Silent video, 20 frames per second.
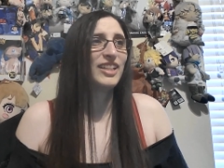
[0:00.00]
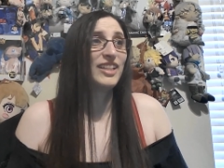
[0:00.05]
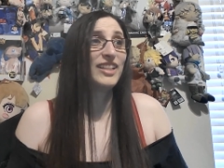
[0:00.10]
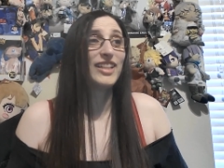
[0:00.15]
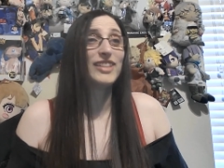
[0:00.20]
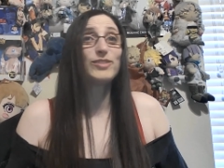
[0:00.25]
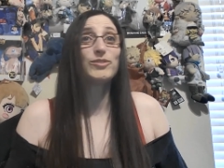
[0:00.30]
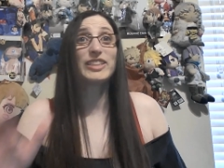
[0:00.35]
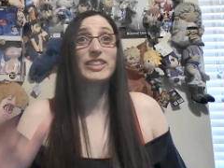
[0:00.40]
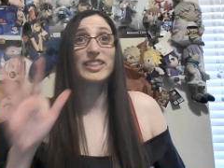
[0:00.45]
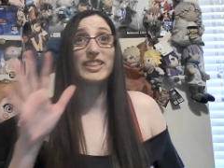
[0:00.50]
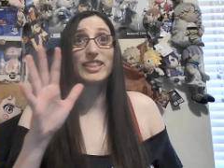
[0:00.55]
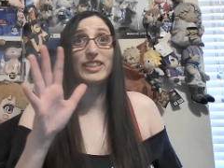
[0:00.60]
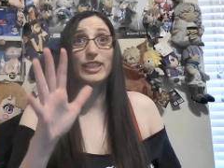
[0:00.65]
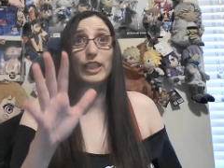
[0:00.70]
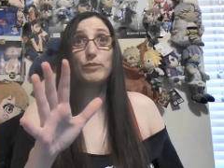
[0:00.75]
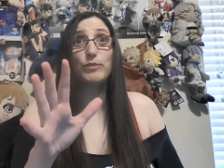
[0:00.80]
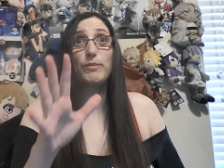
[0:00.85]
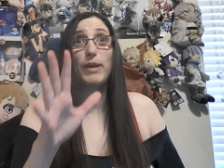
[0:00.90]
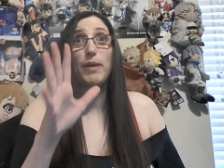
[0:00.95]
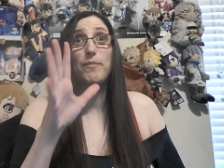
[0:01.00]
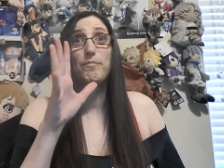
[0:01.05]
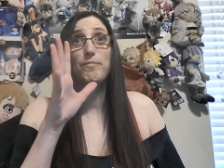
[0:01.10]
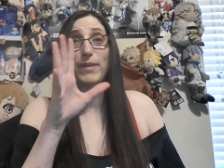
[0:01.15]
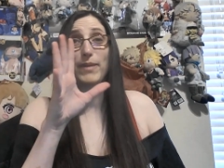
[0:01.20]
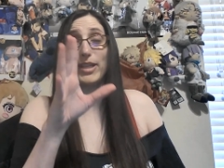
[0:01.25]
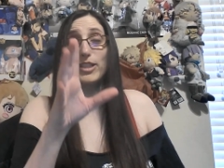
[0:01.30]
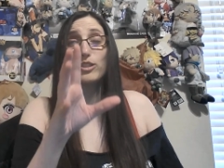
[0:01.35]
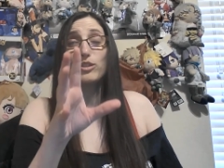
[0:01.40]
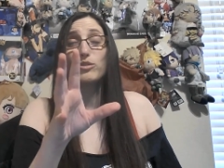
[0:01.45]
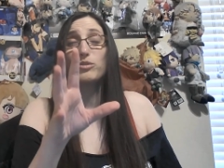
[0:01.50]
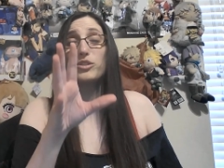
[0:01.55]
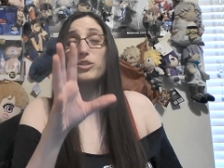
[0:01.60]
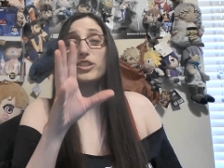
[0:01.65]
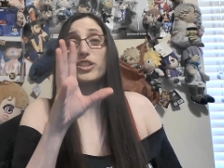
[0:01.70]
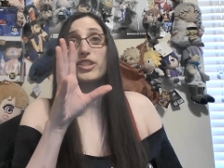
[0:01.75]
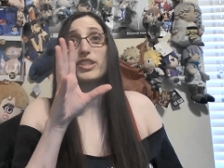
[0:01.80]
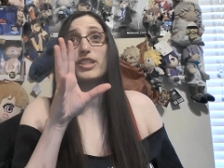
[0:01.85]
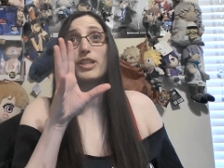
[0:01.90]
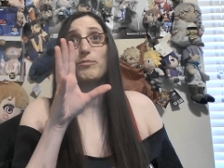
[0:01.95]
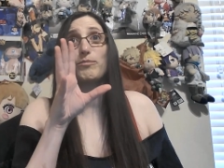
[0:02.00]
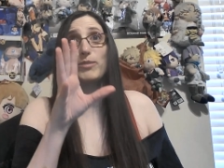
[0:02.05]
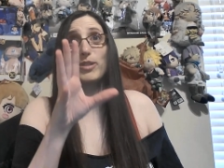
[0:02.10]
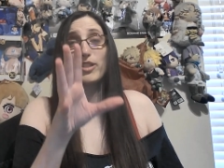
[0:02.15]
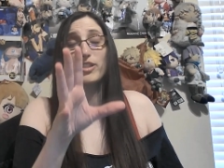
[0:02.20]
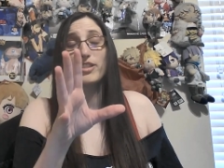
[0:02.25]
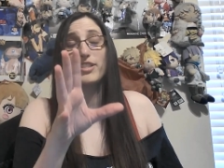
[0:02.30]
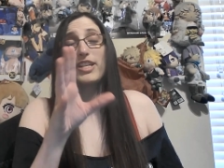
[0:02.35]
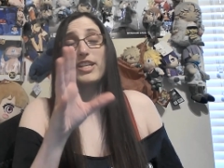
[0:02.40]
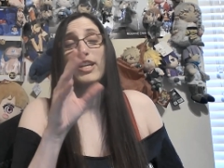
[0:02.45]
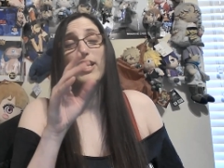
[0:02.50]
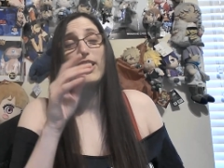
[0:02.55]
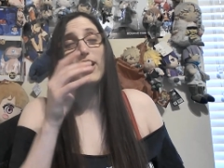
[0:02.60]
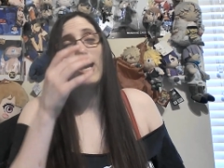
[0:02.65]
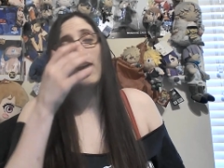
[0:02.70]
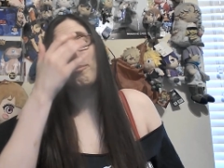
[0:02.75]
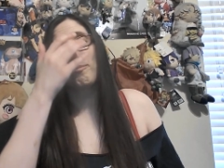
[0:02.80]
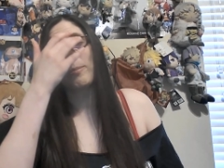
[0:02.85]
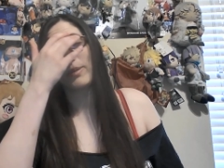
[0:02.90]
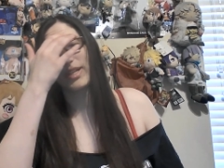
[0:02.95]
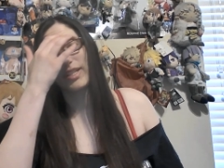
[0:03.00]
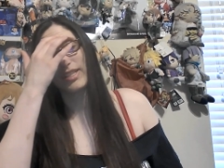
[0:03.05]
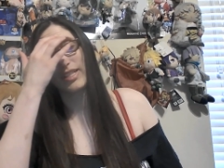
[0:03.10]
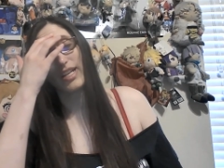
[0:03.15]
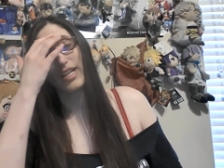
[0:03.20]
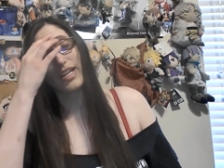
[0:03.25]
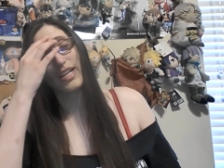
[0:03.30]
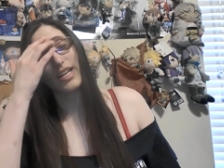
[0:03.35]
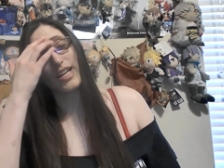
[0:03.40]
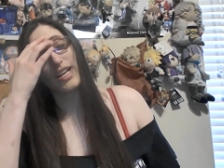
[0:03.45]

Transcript: That's what they said about Metacoolers numbers up in uh,